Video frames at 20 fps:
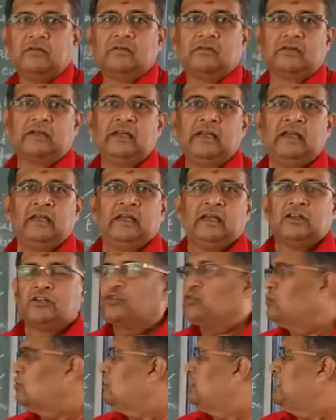Okay,
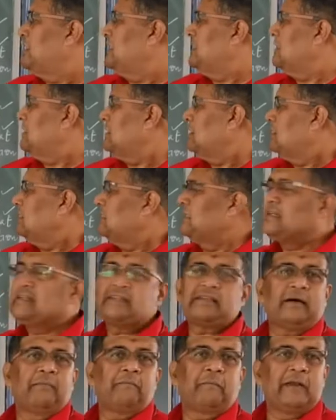so here it
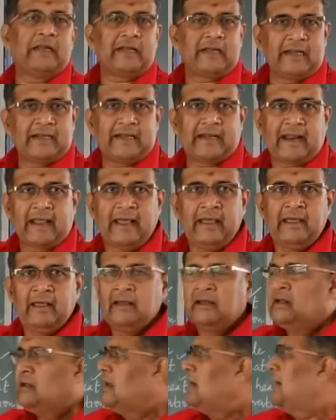is completely dry
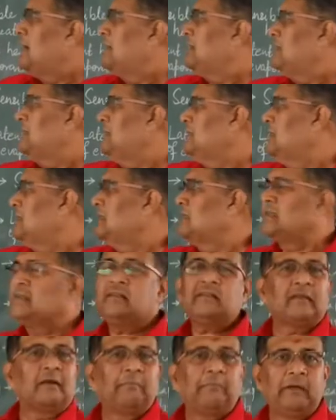and here it
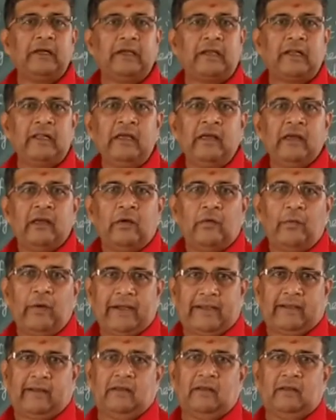is completely
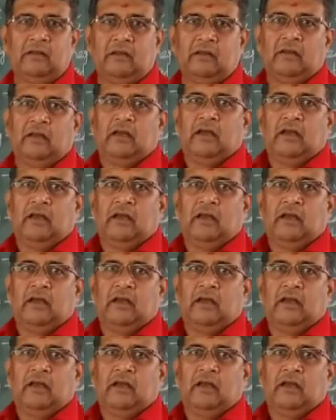wet.